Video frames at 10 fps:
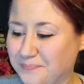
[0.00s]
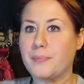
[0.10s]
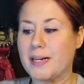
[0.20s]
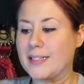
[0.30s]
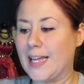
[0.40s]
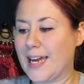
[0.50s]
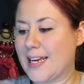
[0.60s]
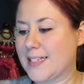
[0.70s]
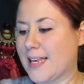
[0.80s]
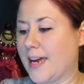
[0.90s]
But like I
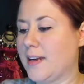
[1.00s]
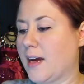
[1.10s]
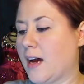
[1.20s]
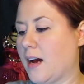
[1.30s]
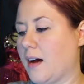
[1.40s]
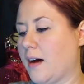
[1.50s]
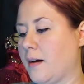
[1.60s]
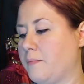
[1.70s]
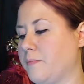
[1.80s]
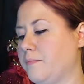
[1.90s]
said,
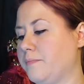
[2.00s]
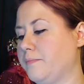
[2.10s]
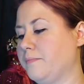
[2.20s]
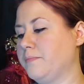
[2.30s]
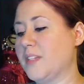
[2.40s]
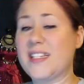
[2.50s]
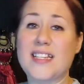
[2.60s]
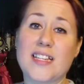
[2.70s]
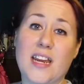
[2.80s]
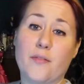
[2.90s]
um, this
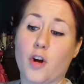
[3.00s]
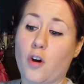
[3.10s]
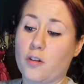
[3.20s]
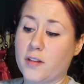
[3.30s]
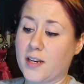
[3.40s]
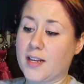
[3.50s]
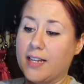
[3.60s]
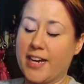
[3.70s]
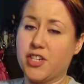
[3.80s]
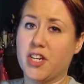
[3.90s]
isn't even all the
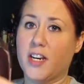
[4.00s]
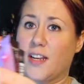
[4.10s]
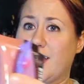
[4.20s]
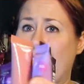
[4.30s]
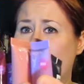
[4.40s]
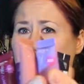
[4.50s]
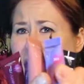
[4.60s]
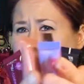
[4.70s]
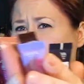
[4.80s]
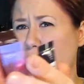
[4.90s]
collection. They have
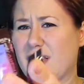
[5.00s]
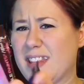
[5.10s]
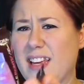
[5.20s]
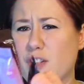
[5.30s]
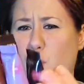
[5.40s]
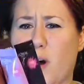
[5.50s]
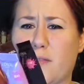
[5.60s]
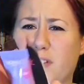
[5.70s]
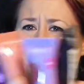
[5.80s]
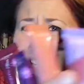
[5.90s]
like I think
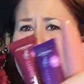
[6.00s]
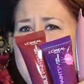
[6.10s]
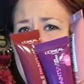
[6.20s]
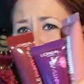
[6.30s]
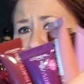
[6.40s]
12 to 16